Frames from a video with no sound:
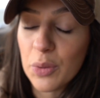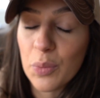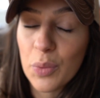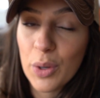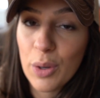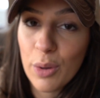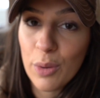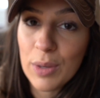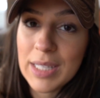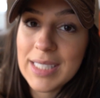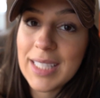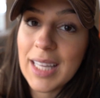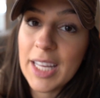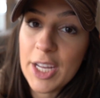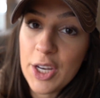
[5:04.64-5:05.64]
the
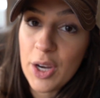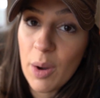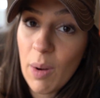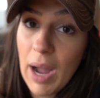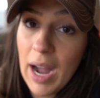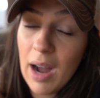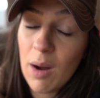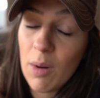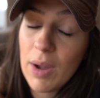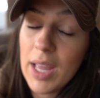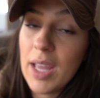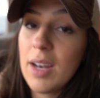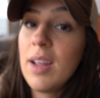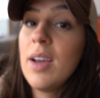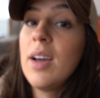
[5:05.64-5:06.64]
road to let you know how
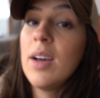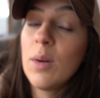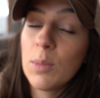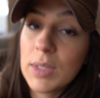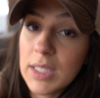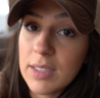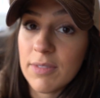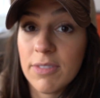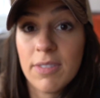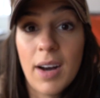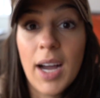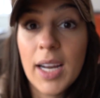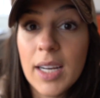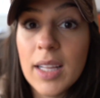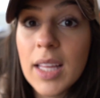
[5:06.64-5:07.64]
it was
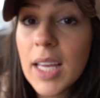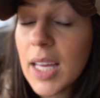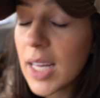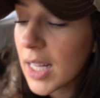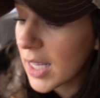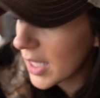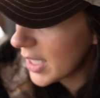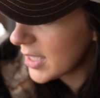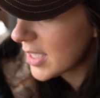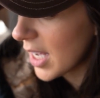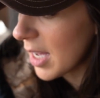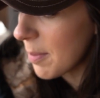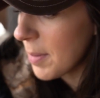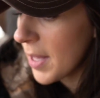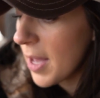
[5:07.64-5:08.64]
finally cleaned
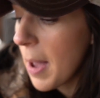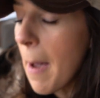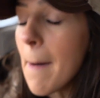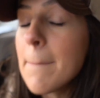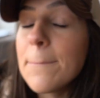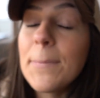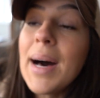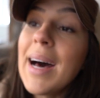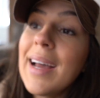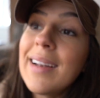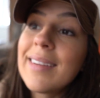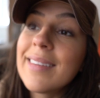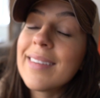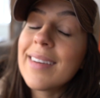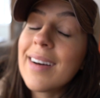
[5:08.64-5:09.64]
up.
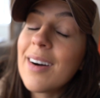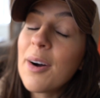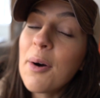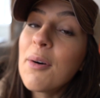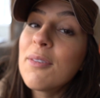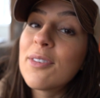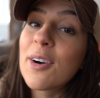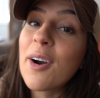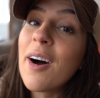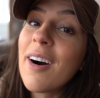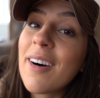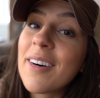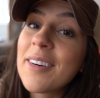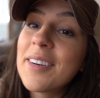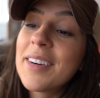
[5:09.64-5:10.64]
But
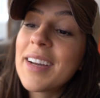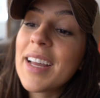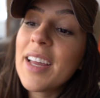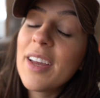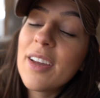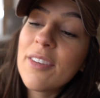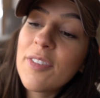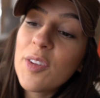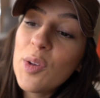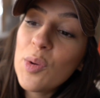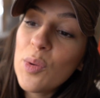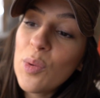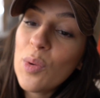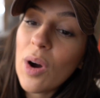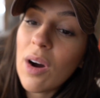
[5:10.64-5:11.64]
overall, if
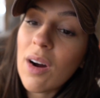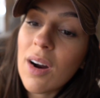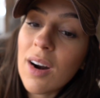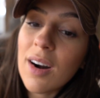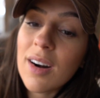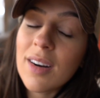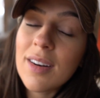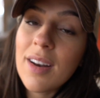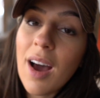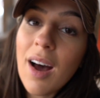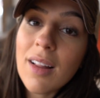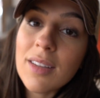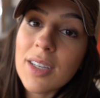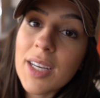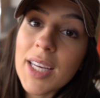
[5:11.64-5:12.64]
you are
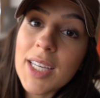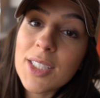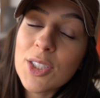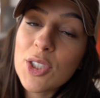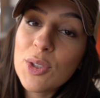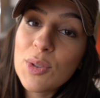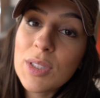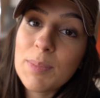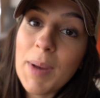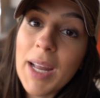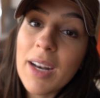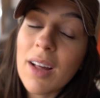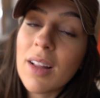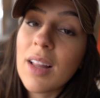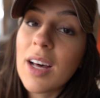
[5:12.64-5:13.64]
not looking to
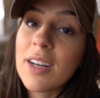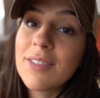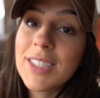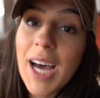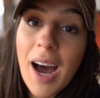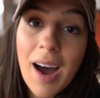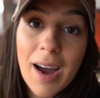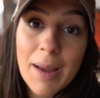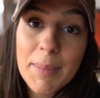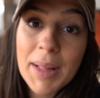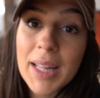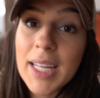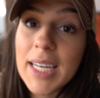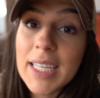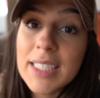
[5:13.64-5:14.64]
spend a lot of time
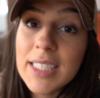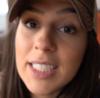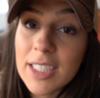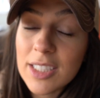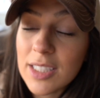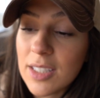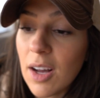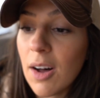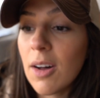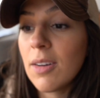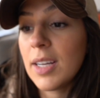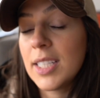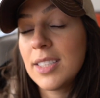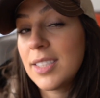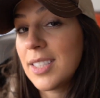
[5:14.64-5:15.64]
cleaning a deer
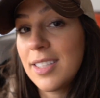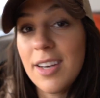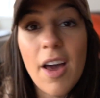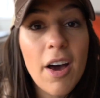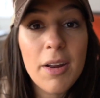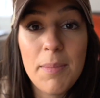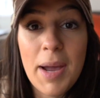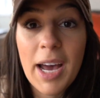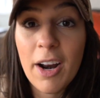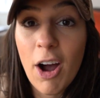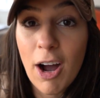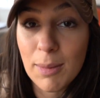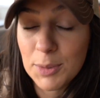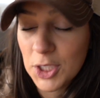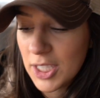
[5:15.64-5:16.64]
skull, it's not a bad
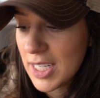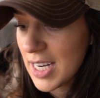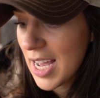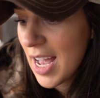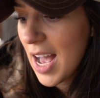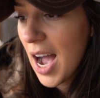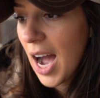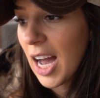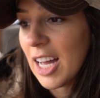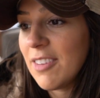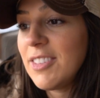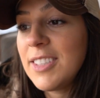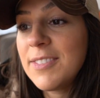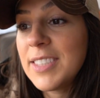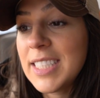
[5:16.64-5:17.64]
option.
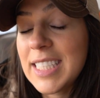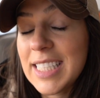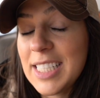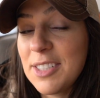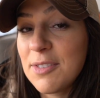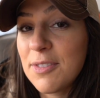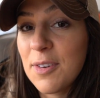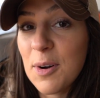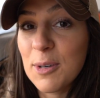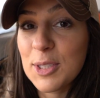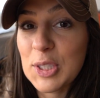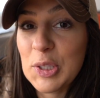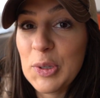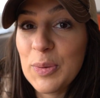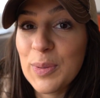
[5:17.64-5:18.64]
I've even seen
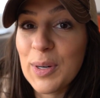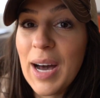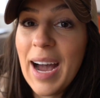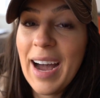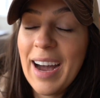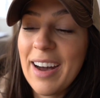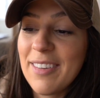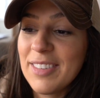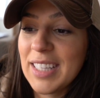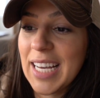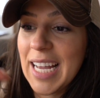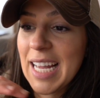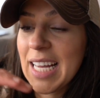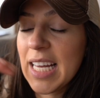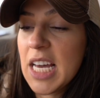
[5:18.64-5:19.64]
folks who will have
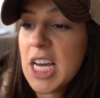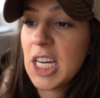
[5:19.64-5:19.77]
like